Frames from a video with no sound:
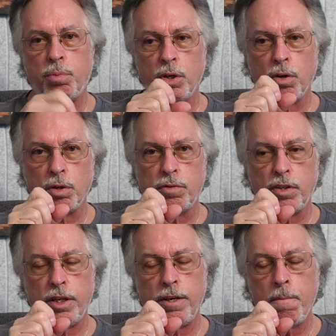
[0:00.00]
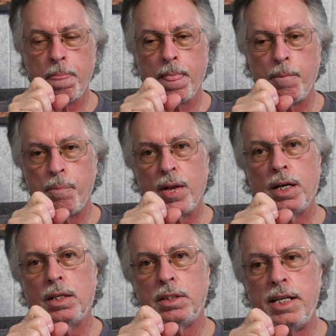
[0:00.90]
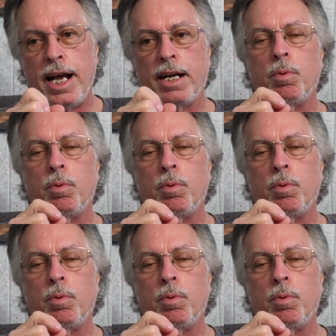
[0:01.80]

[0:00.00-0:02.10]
One goes for the neck.